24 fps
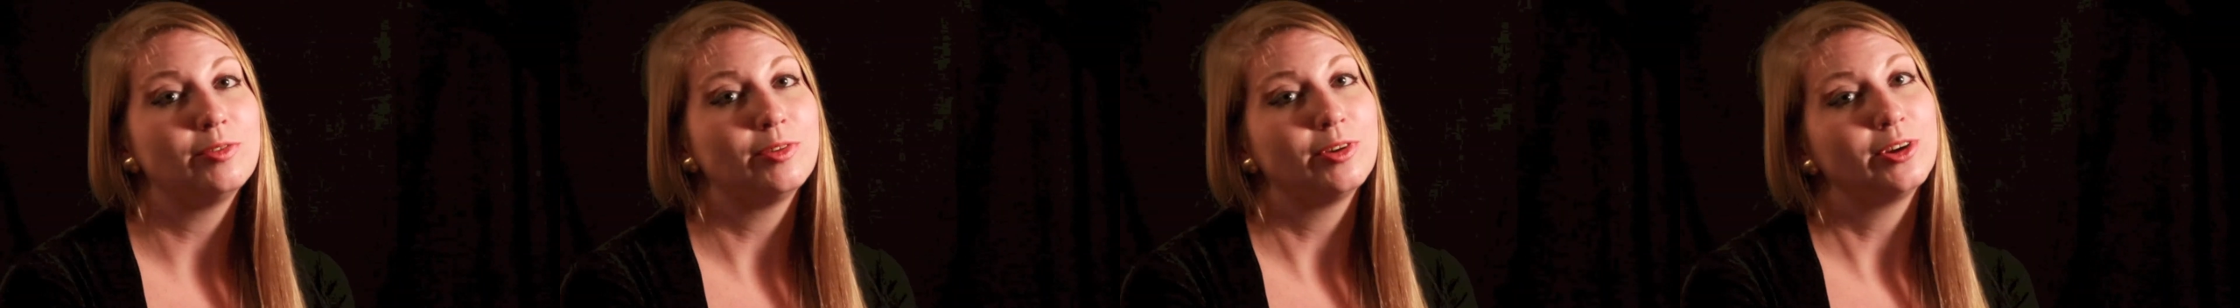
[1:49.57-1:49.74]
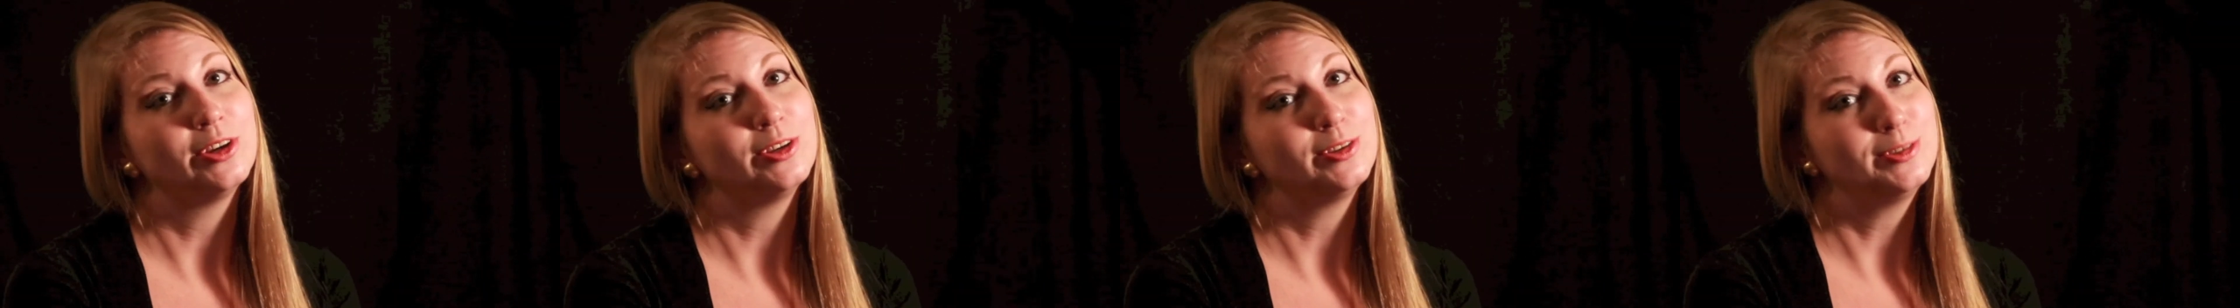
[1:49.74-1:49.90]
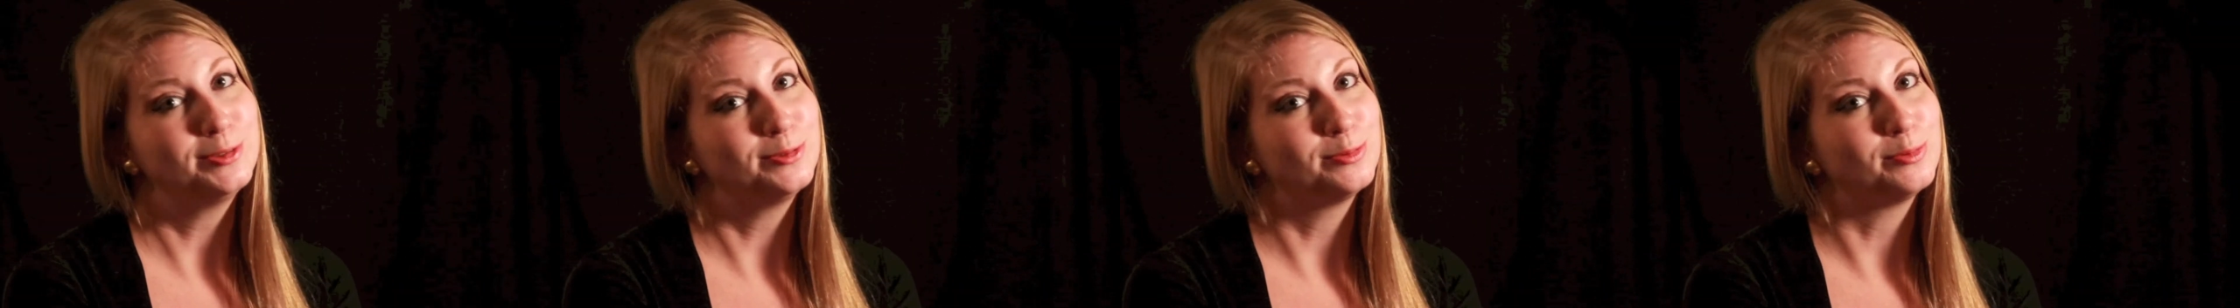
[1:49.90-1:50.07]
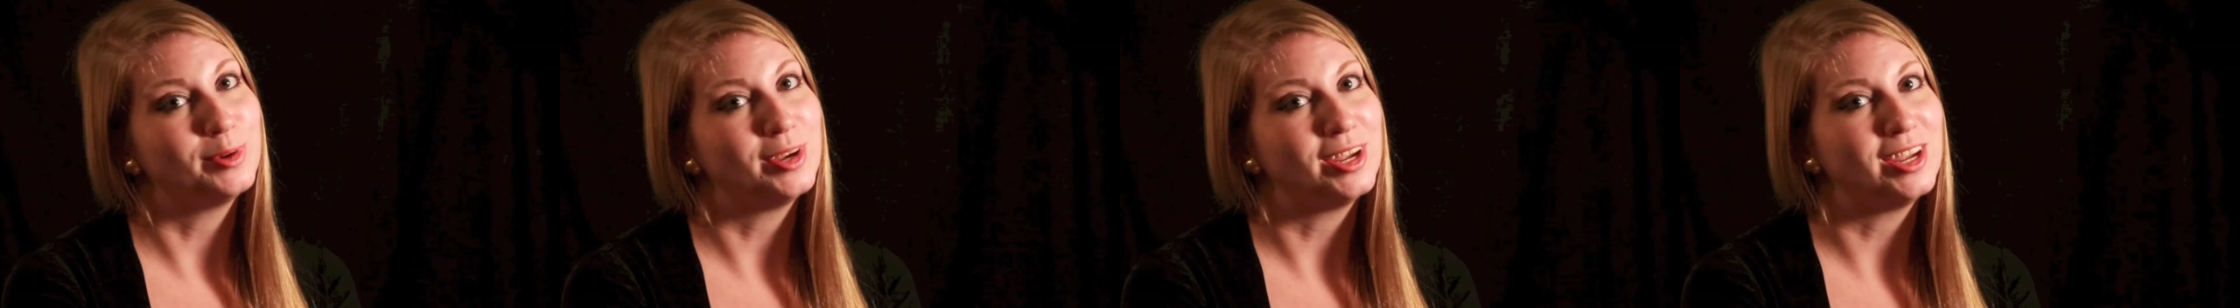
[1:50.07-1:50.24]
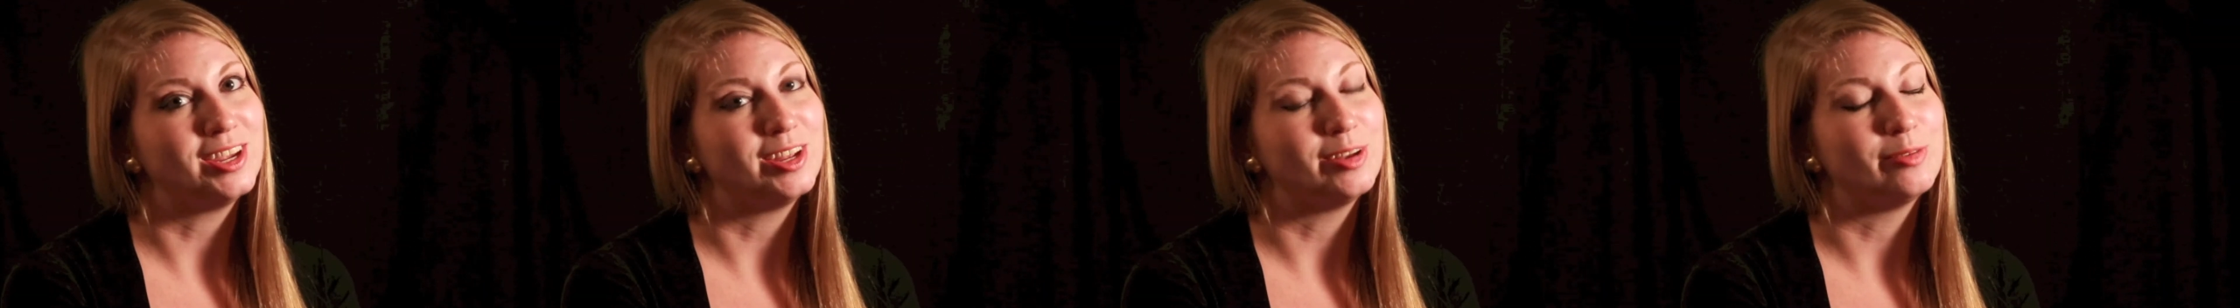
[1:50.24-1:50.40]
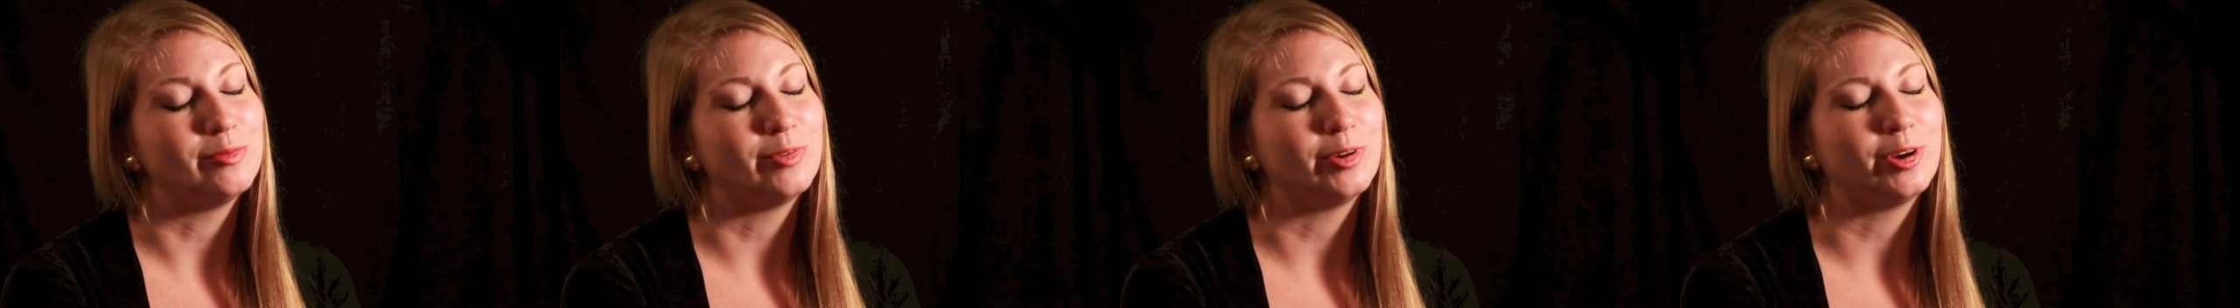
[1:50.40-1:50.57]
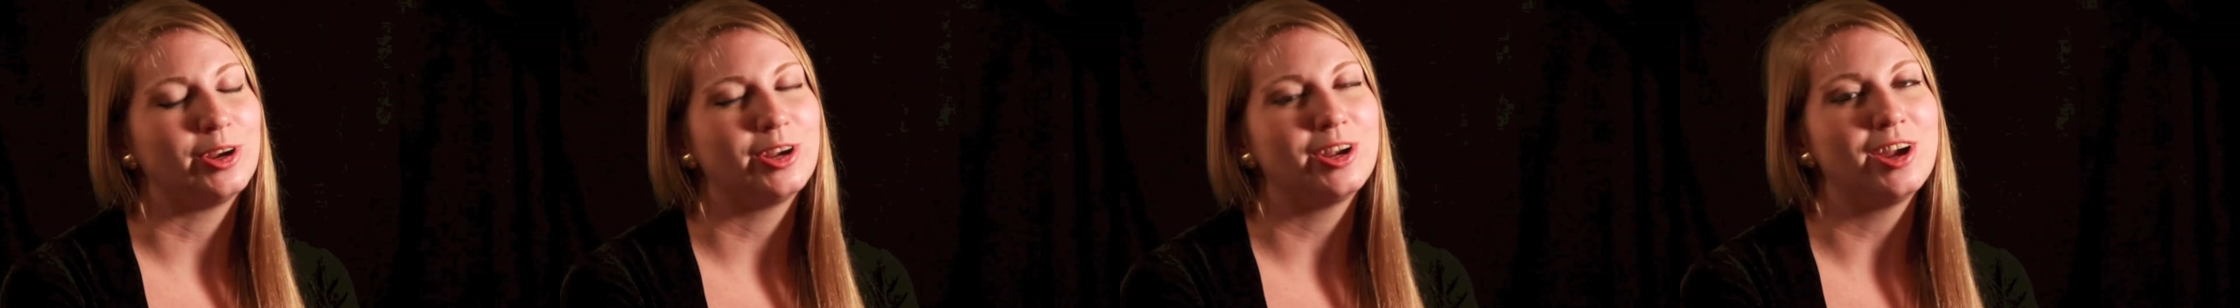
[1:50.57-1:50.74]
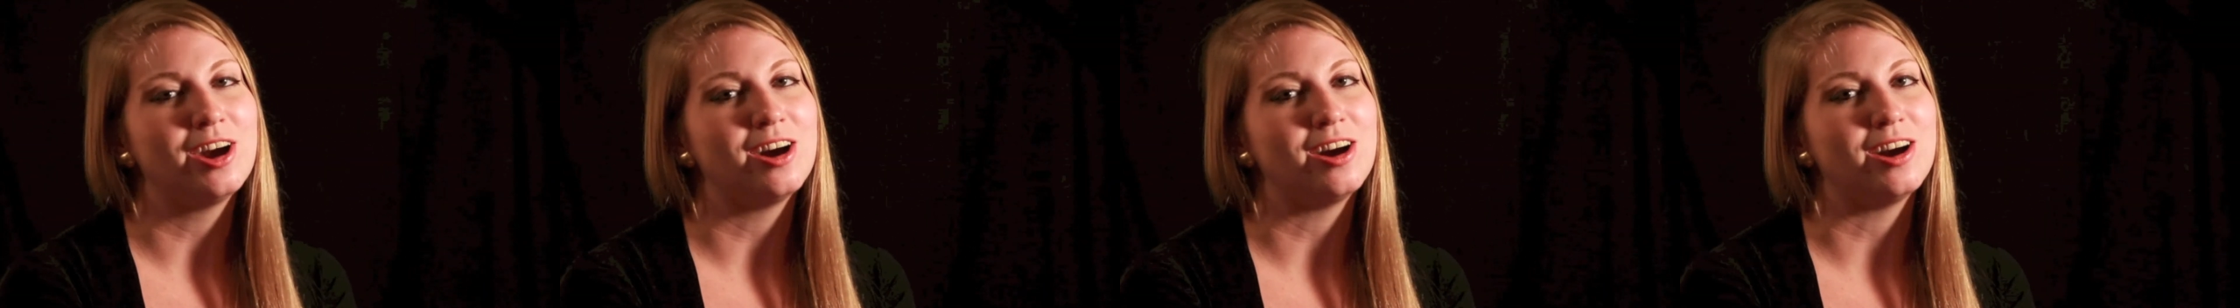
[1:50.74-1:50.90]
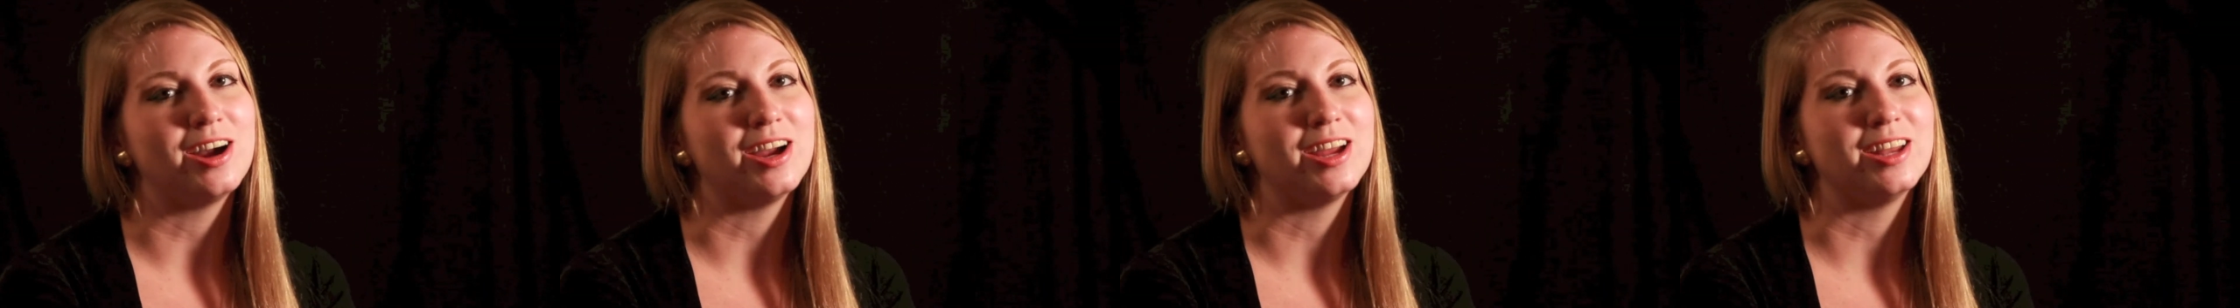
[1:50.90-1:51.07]
very sweet and very
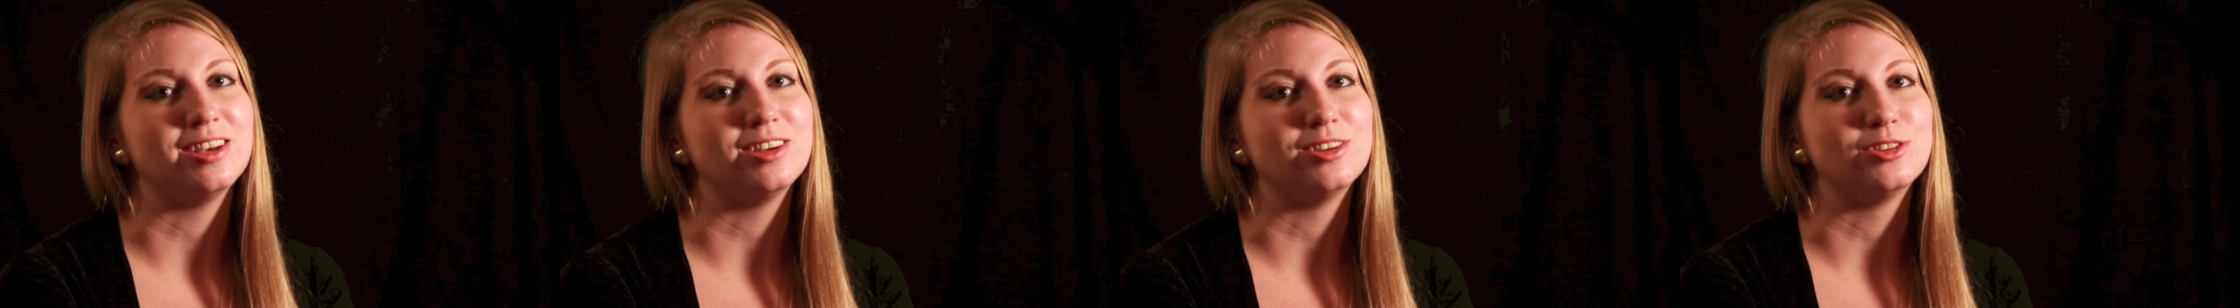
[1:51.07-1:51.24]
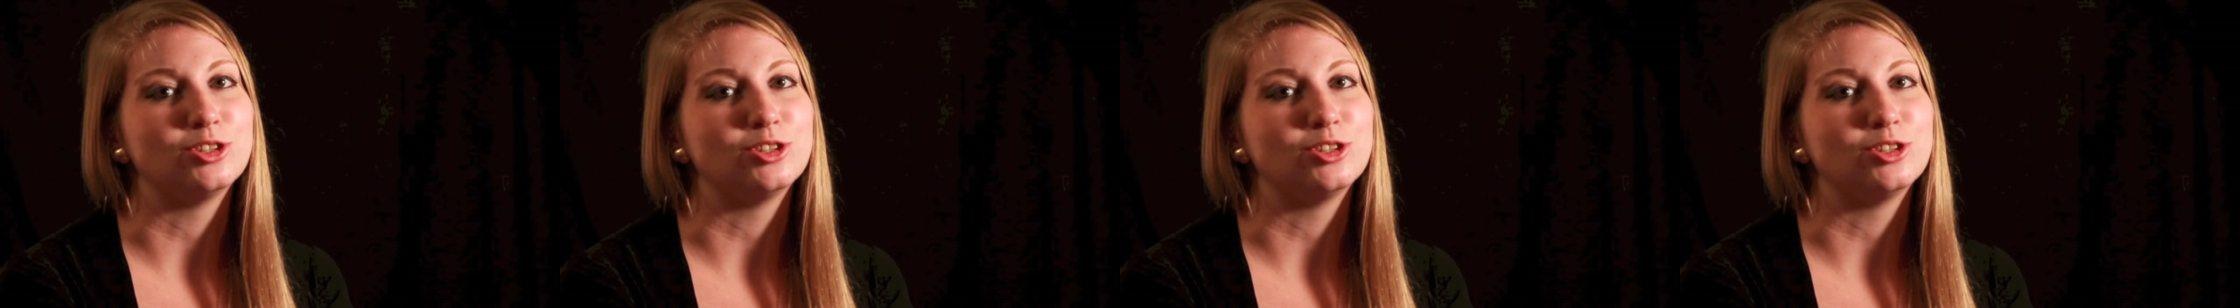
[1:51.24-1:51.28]
kind,